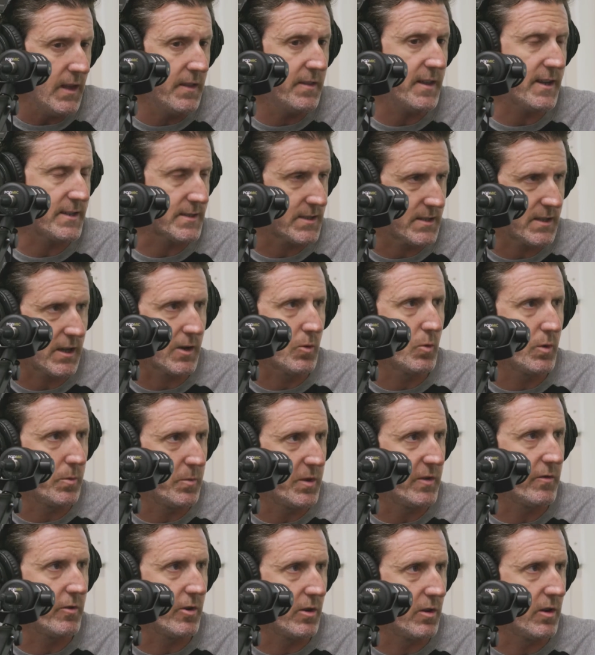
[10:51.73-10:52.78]
And that stuck
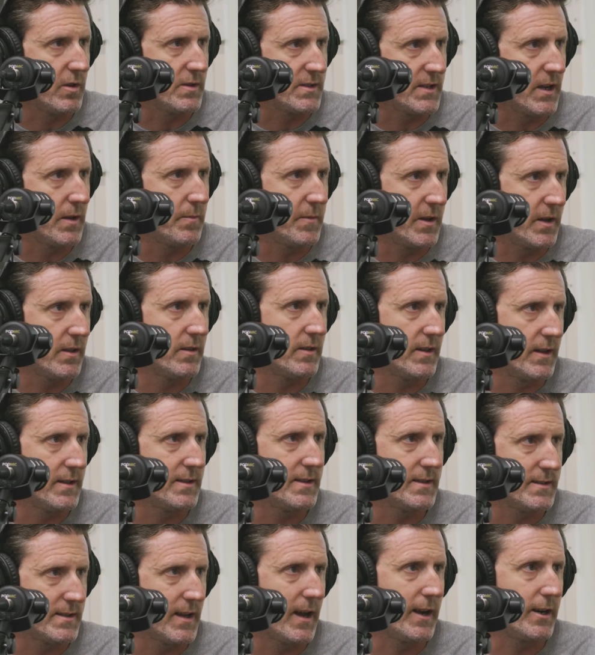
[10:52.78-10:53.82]
with me for a long time, that
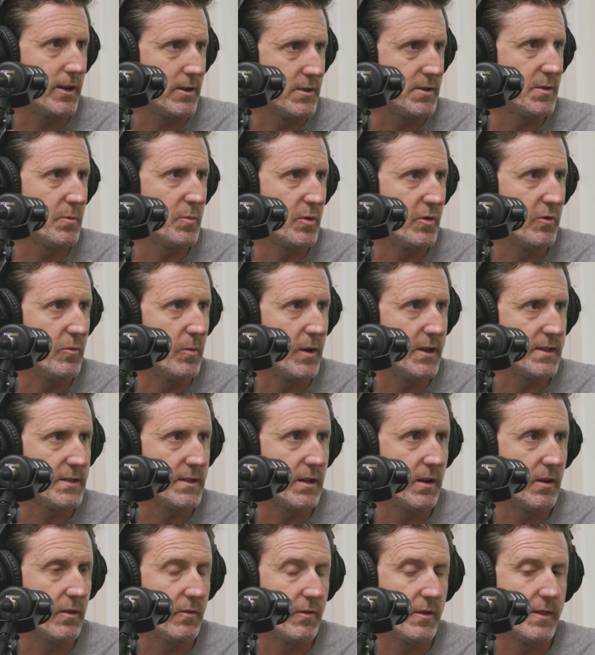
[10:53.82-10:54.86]
desire to prove
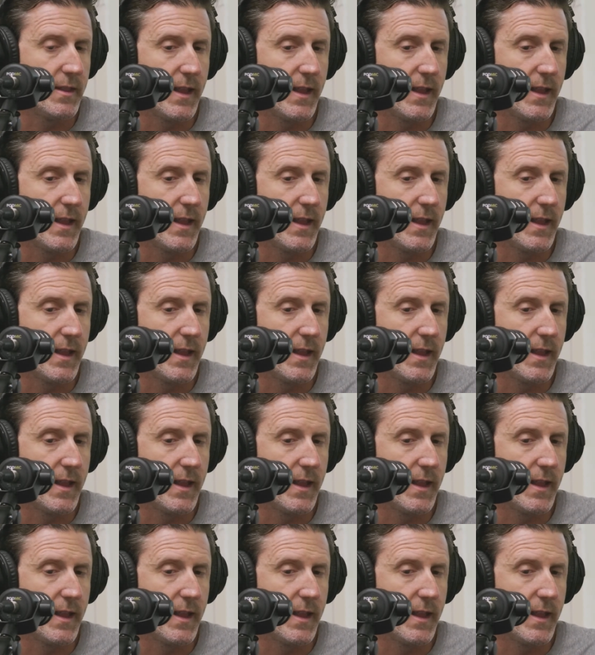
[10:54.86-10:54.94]
myself.